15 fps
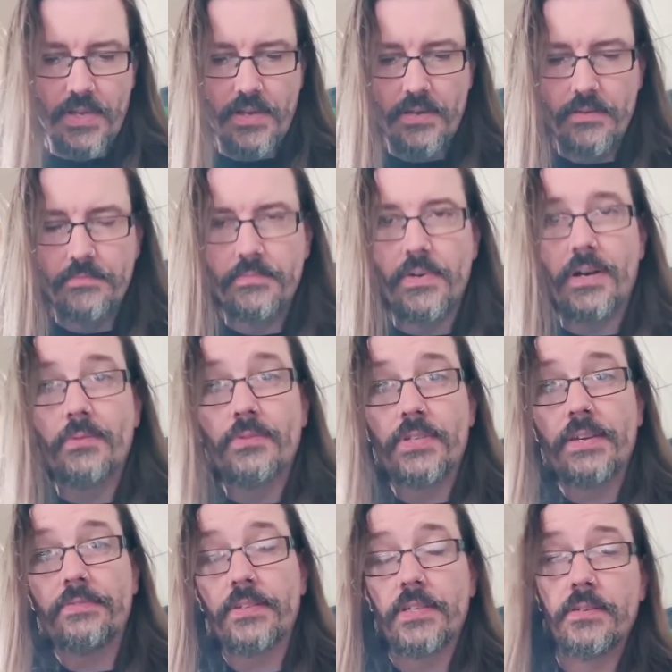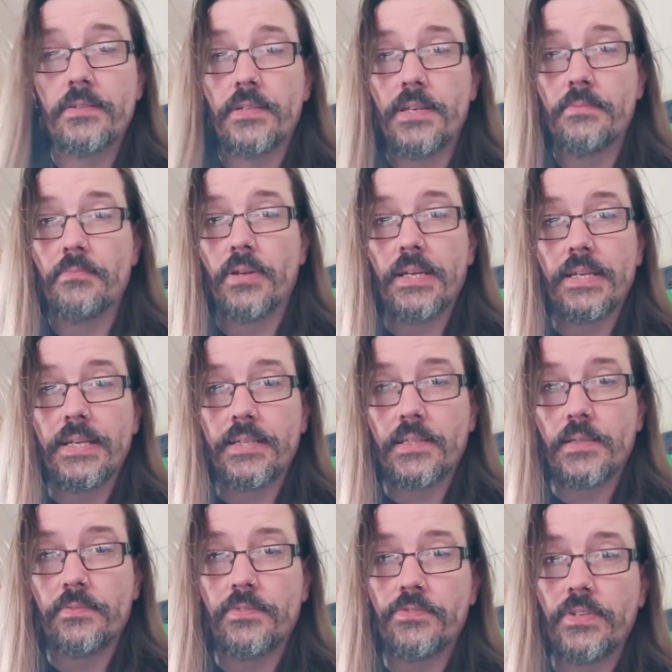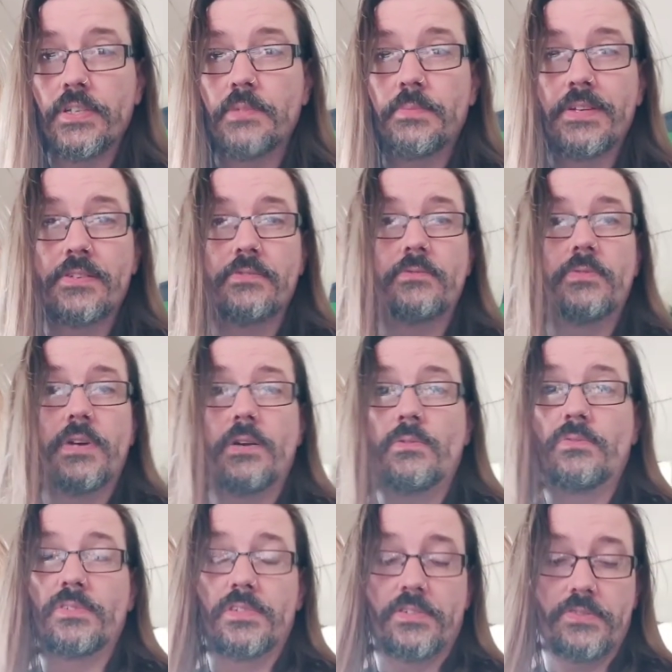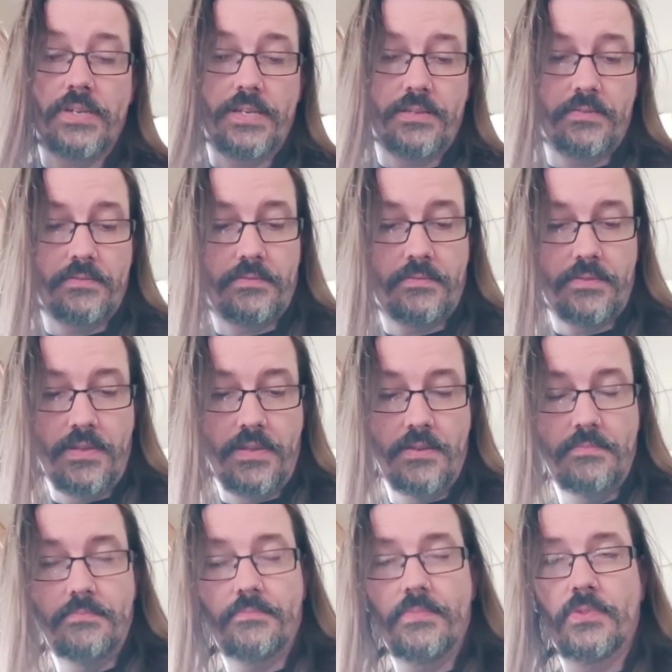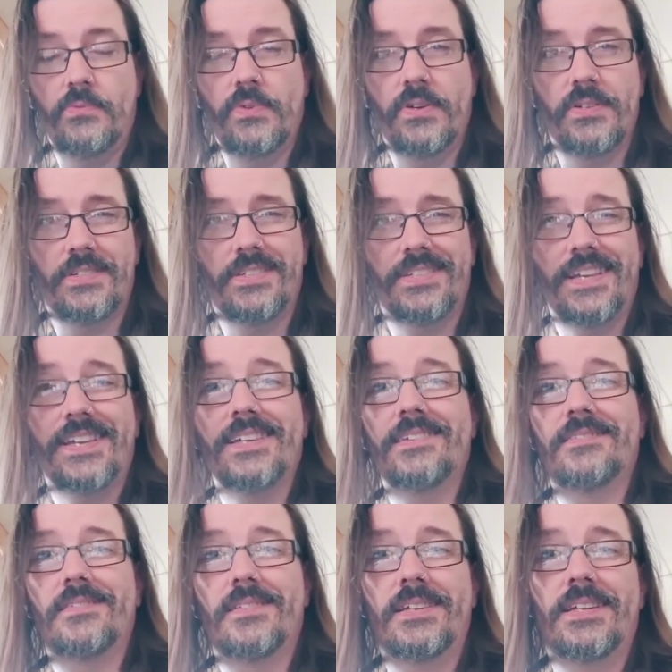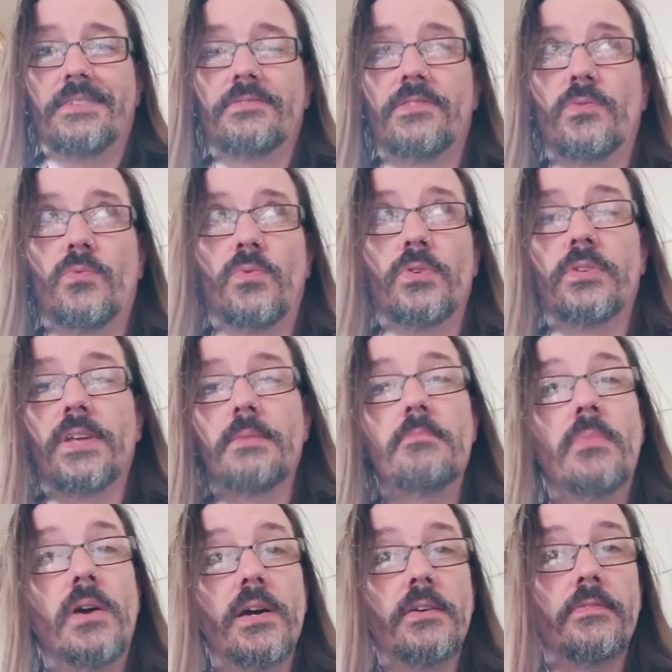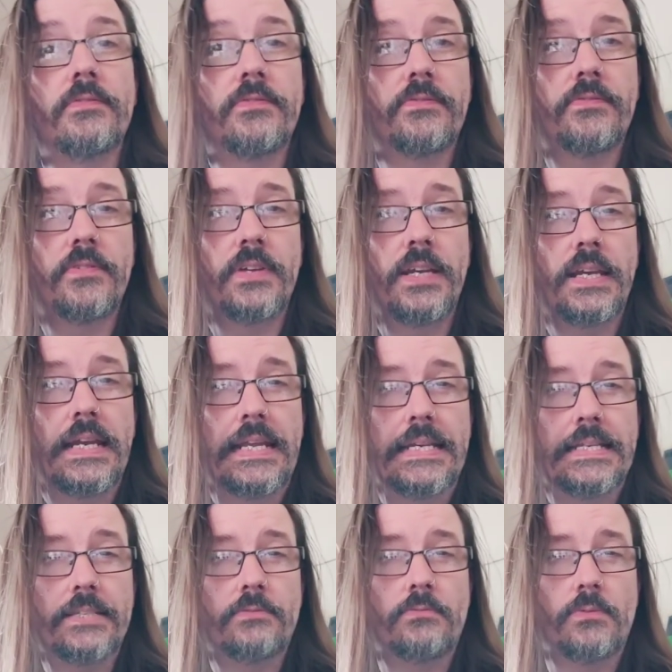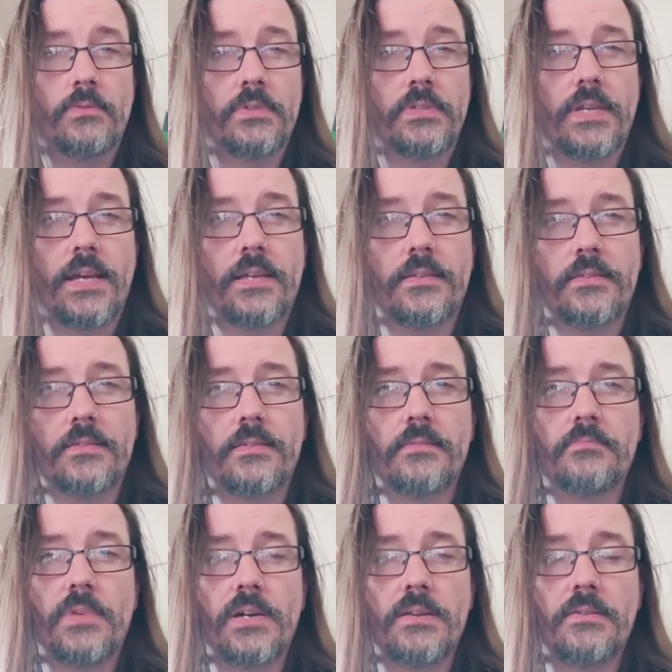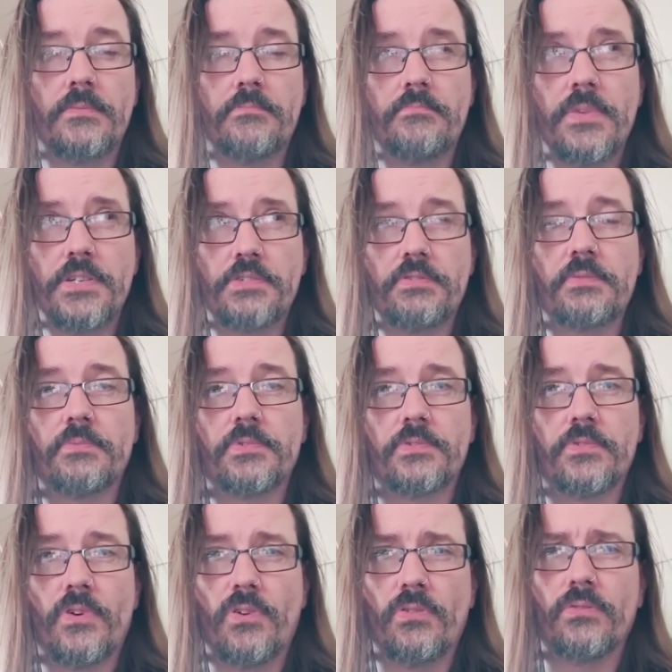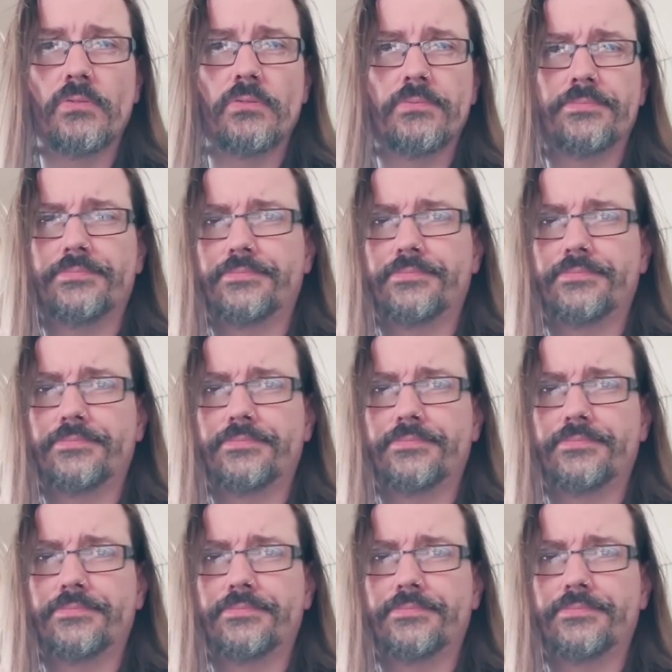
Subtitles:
I would definitely use a template next time for drilling to make sure all the holes are straight. All I have to say, I think it's the wood that might have lent towards that. My measuring was on,